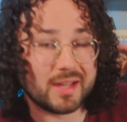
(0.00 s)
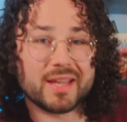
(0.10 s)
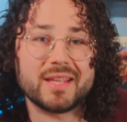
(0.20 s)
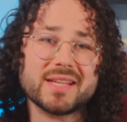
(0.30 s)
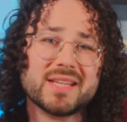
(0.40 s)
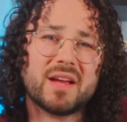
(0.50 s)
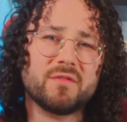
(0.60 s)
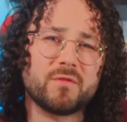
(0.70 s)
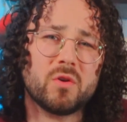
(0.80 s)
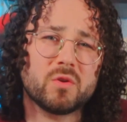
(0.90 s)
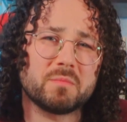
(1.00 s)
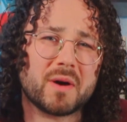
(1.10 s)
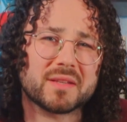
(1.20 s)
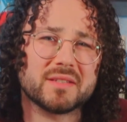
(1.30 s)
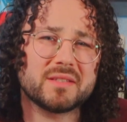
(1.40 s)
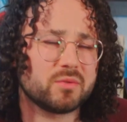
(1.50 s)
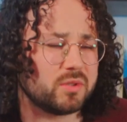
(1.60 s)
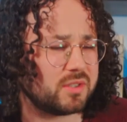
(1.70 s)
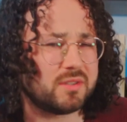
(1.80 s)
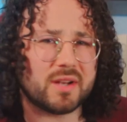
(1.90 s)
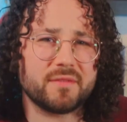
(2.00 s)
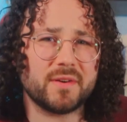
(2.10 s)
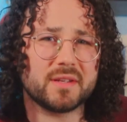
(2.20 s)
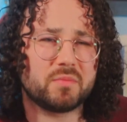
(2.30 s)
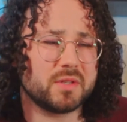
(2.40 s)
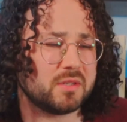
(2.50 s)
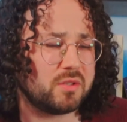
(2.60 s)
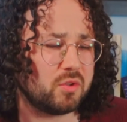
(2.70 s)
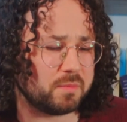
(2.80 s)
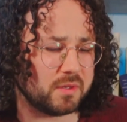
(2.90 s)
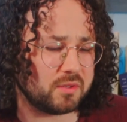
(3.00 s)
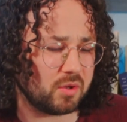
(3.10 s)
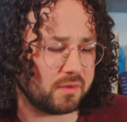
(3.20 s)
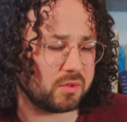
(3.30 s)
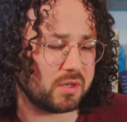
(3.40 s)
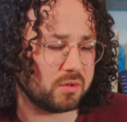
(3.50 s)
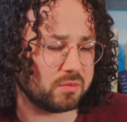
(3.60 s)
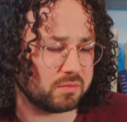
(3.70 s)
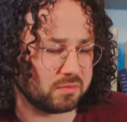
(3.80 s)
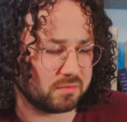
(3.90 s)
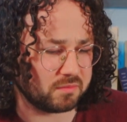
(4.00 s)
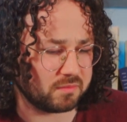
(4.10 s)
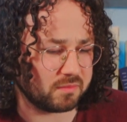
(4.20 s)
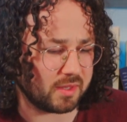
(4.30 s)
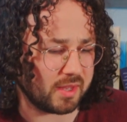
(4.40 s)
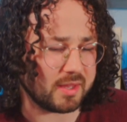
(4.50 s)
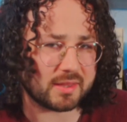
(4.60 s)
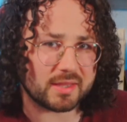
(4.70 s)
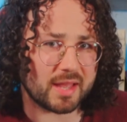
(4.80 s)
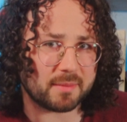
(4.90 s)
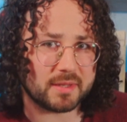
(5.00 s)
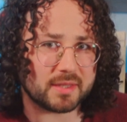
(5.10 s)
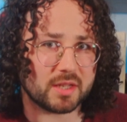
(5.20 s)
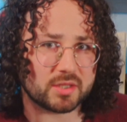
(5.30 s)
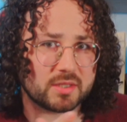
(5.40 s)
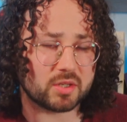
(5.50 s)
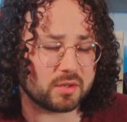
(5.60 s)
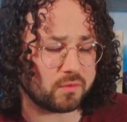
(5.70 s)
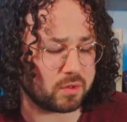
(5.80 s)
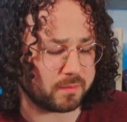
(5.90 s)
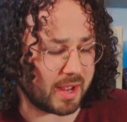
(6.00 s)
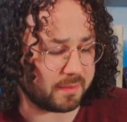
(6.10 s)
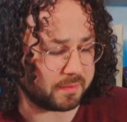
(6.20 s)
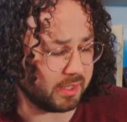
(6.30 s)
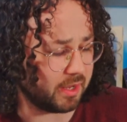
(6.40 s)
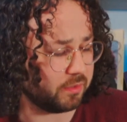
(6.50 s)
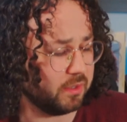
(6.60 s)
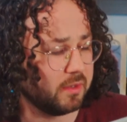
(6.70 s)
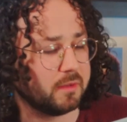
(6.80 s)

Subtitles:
It doesn't have volume buttons, which I find it pretty stupid. You have to go in the tablet and just turn the volume up and down.